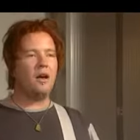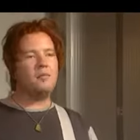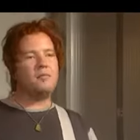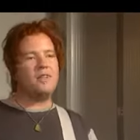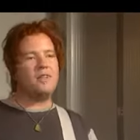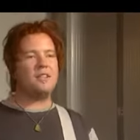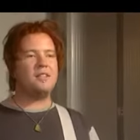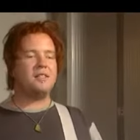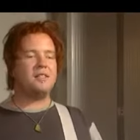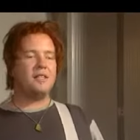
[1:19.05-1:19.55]

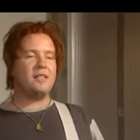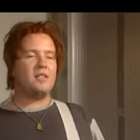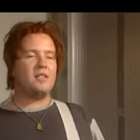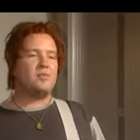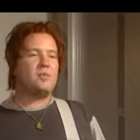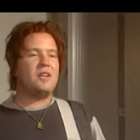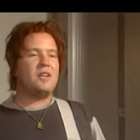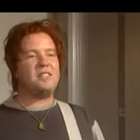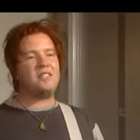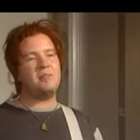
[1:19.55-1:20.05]
I'm just
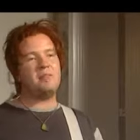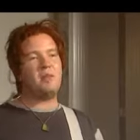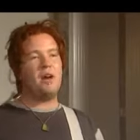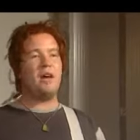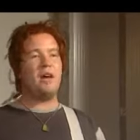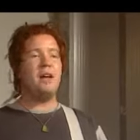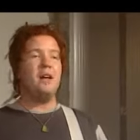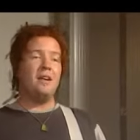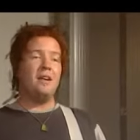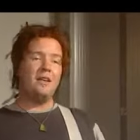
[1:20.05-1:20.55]
expressing
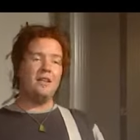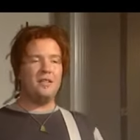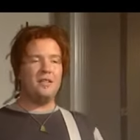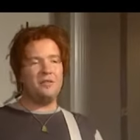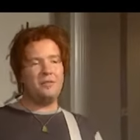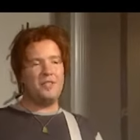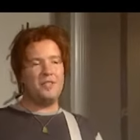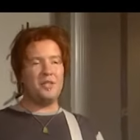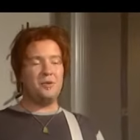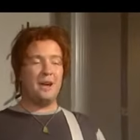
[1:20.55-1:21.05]
my
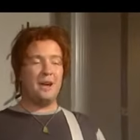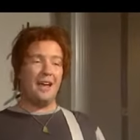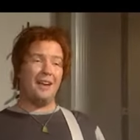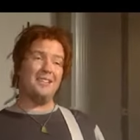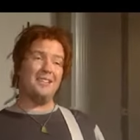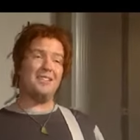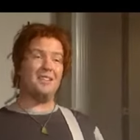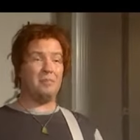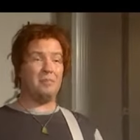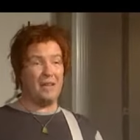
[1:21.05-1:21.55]

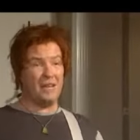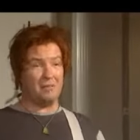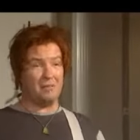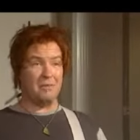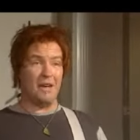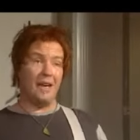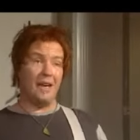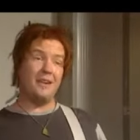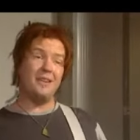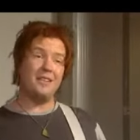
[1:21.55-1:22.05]
individuality, big
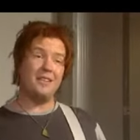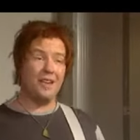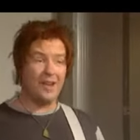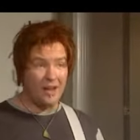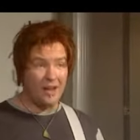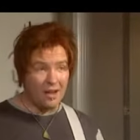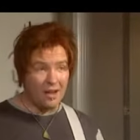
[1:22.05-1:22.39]
man, yeah?